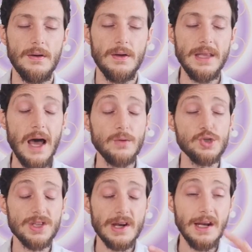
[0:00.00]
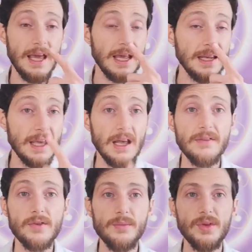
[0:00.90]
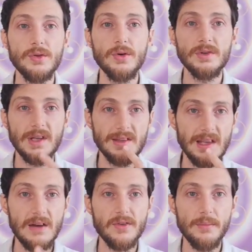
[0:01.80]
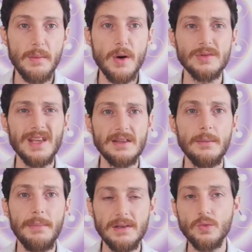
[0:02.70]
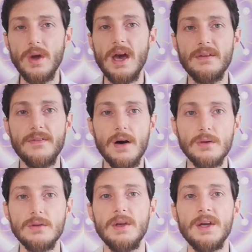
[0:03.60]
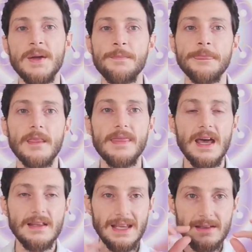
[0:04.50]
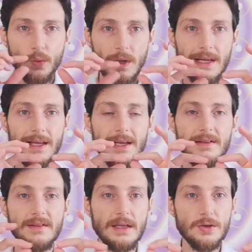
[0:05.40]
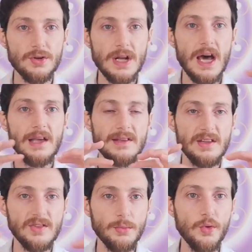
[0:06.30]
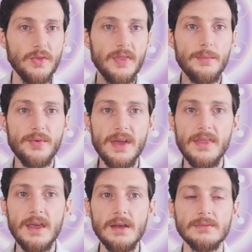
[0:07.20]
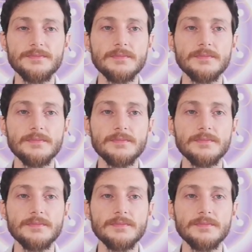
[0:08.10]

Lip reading: Now generally I inhale from the nose, exhale from the mouth. That's the best way I found that it will synchronize and smooth the breathing.